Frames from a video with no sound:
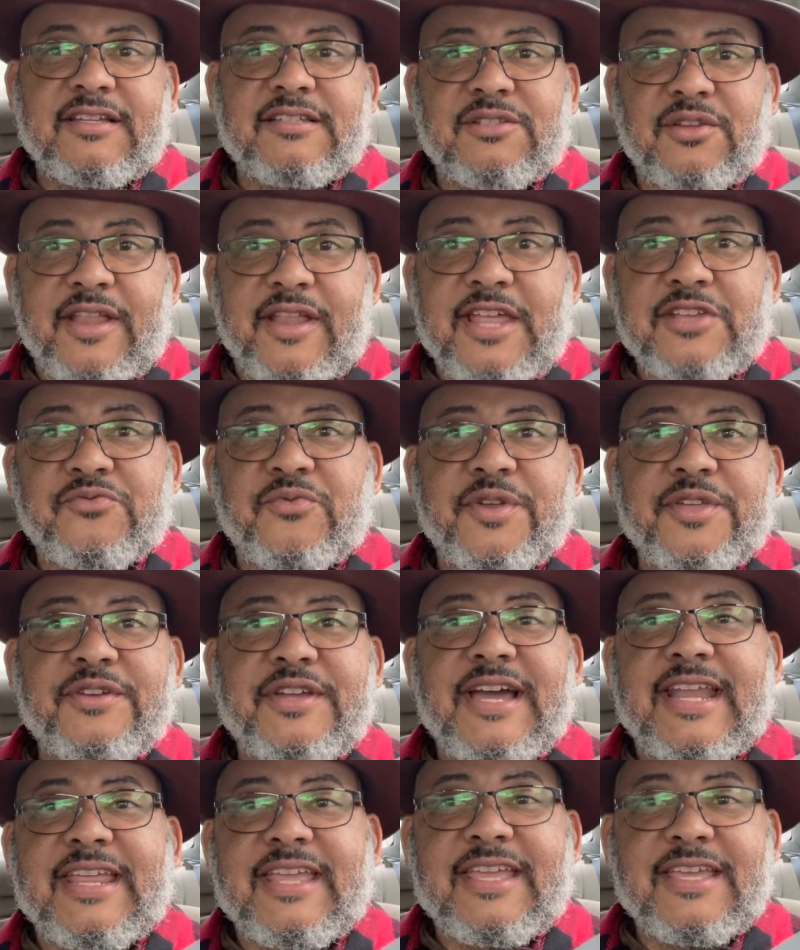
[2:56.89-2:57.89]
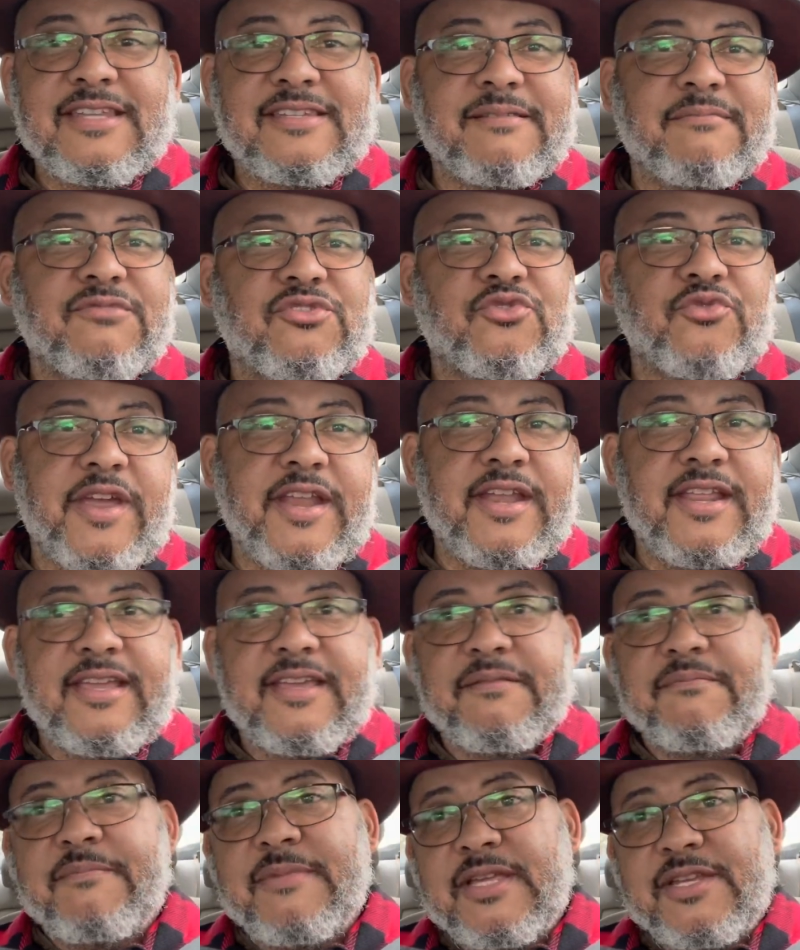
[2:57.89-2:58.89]
So that's where you got to get some training
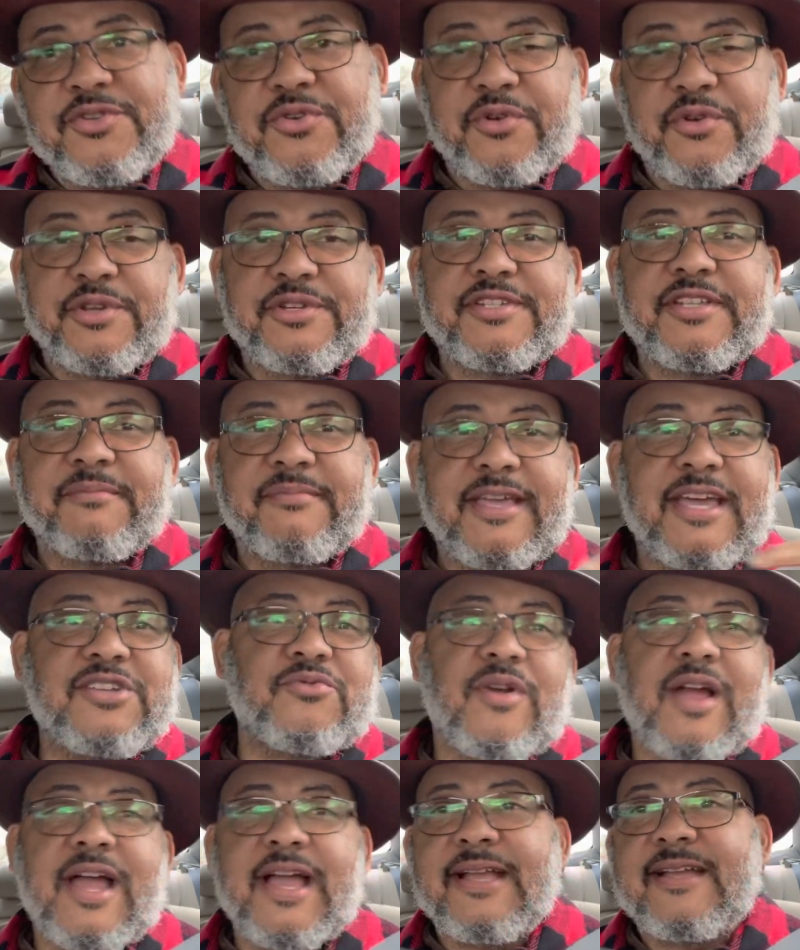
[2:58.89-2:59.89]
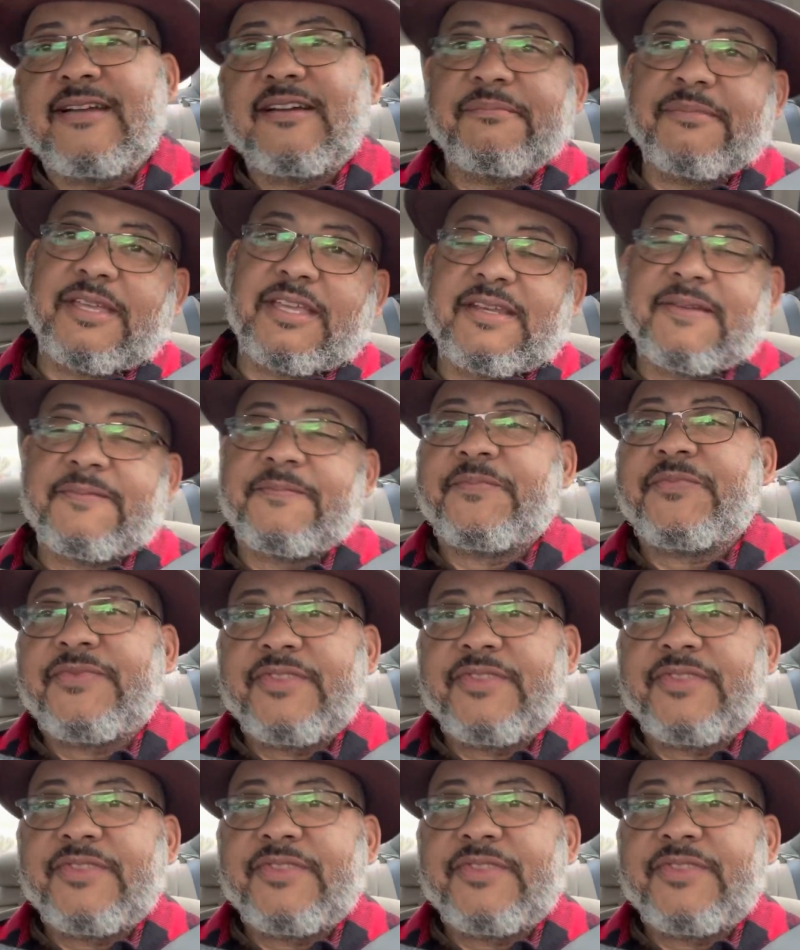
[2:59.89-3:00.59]
and mentorship. That's where I come in.